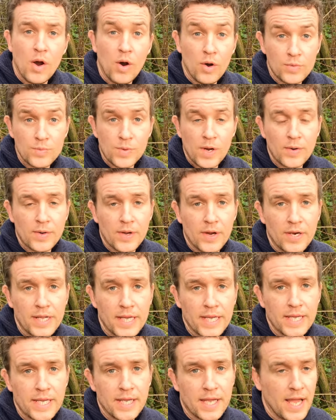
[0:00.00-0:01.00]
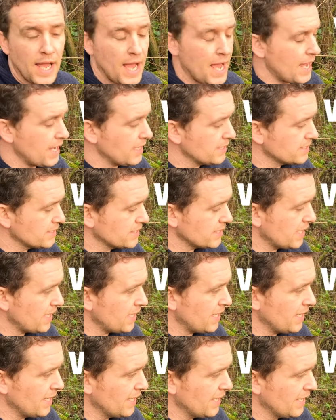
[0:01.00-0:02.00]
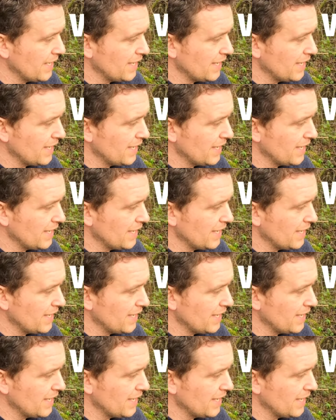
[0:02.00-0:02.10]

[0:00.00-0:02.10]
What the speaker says: on wild garlic and have